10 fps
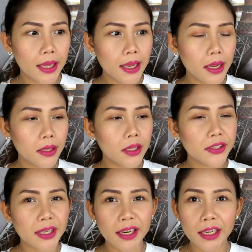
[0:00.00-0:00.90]
They
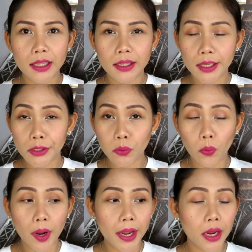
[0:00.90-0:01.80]
designed it this
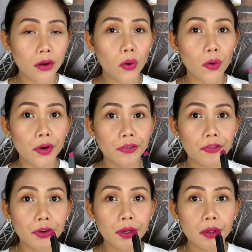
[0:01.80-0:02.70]
way in order
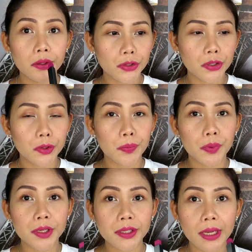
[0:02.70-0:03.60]
for you to
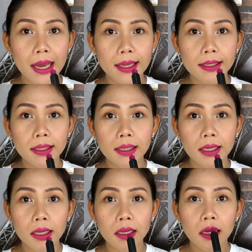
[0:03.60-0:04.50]

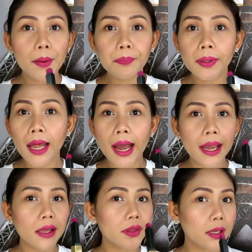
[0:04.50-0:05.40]
precisely
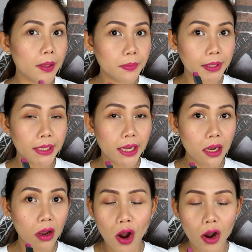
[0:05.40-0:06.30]
apply the
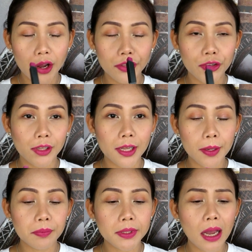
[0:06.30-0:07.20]
lipstick on your
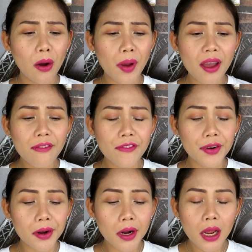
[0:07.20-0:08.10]
lips.
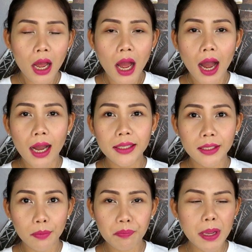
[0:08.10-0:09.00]
However, uh,
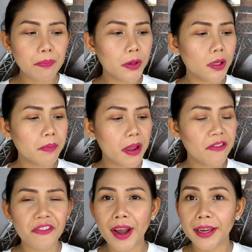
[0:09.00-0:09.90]
some people may
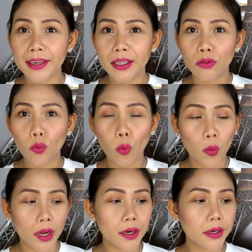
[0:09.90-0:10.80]
find it
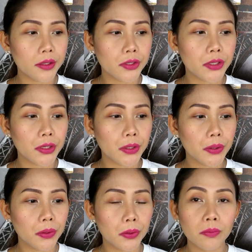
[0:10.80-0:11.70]
weird
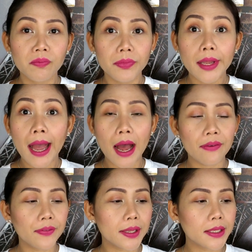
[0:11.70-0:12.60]
to
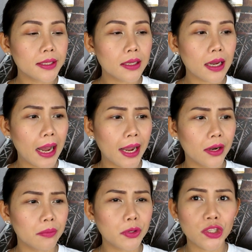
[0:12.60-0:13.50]
have this
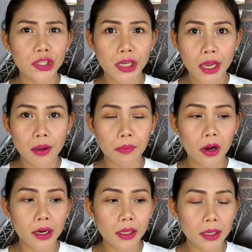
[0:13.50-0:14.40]
kind of shape
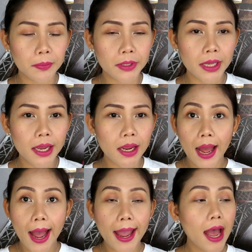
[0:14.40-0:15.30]
on a lipstick.
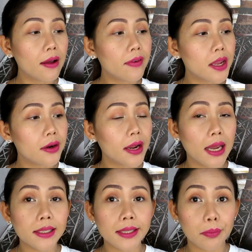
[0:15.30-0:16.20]
I have here
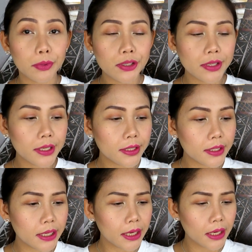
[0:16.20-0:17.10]
guys number
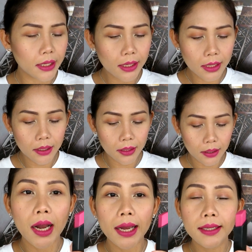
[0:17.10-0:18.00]
16.
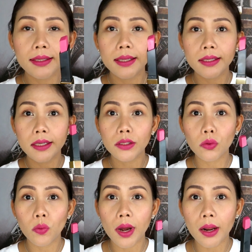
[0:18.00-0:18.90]
Guys, this is
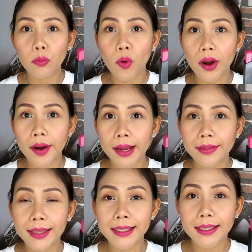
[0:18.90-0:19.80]
what I'm wearing
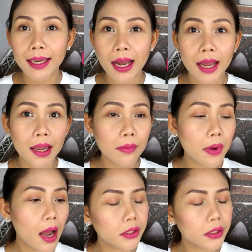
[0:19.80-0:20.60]
at this time.